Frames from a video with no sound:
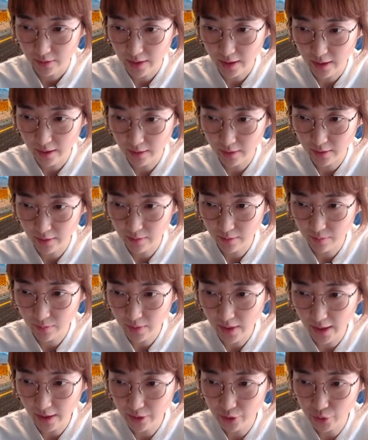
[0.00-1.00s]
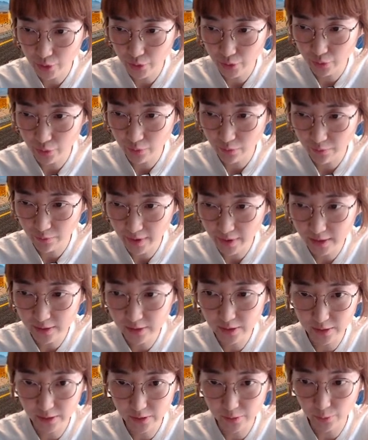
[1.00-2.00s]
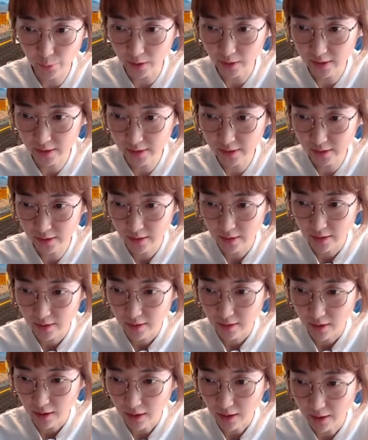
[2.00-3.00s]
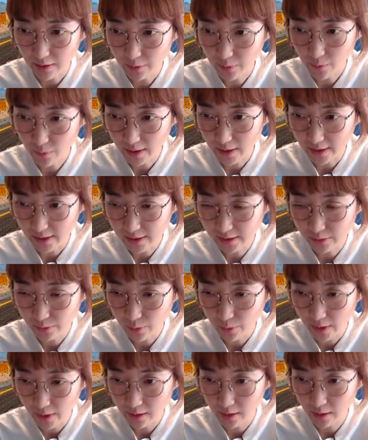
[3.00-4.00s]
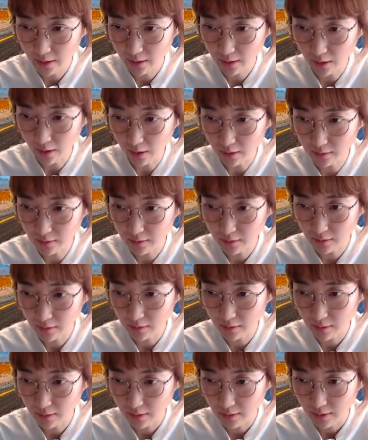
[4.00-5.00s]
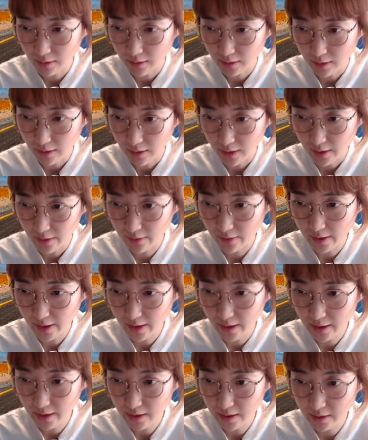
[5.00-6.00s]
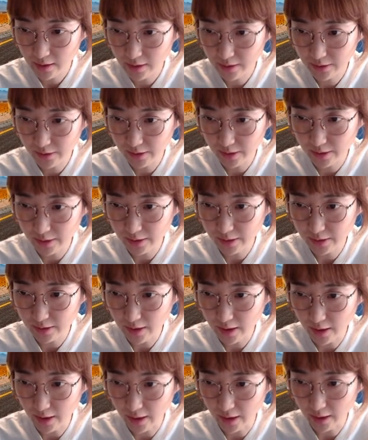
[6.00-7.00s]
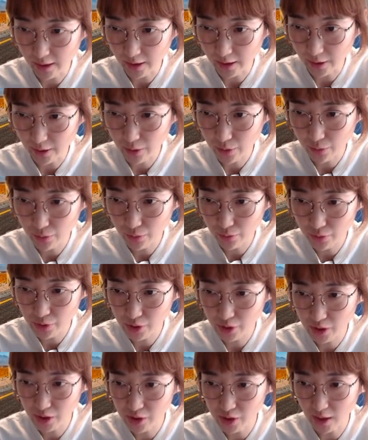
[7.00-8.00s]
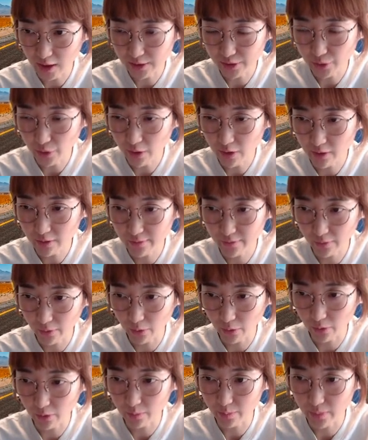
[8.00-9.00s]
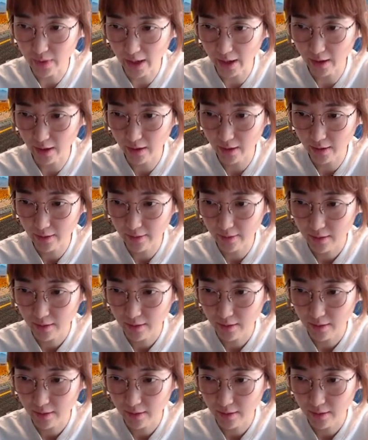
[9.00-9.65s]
Then black should fix this weakness, otherwise white can cut. And then this is a huge disaster for black.